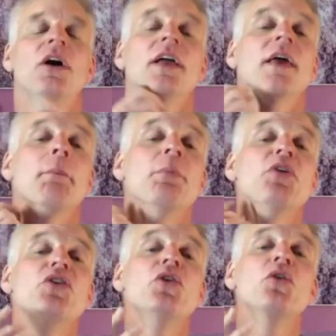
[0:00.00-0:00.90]
They're
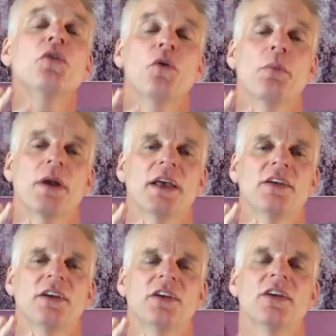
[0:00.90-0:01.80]
beautiful
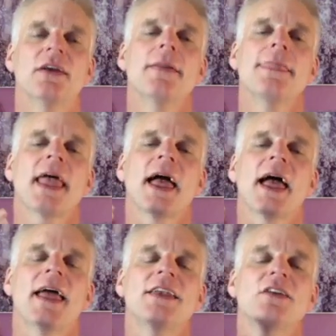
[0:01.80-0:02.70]
places,
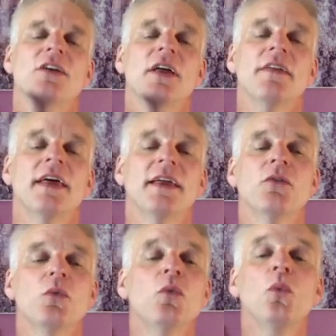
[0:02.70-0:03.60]
and that
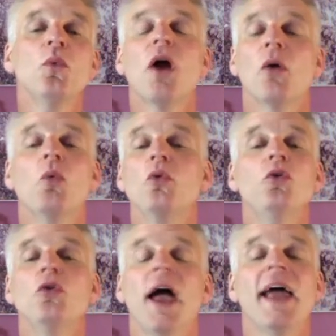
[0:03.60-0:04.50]

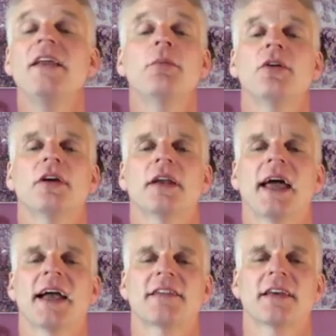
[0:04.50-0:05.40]
anybody could
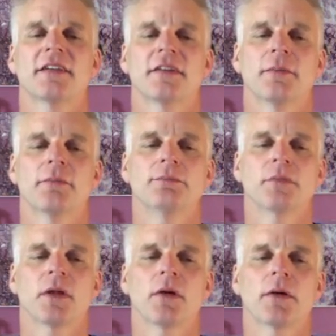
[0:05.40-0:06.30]
access them.
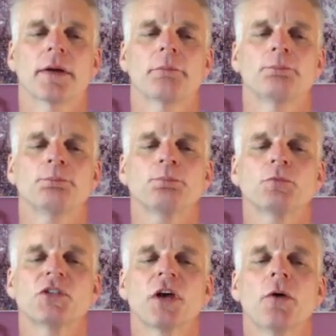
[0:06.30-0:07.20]
Okay,
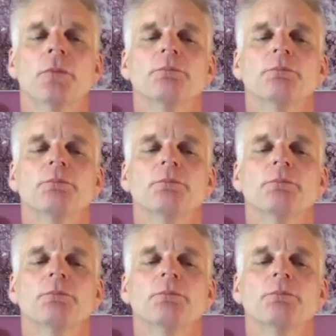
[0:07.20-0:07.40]
so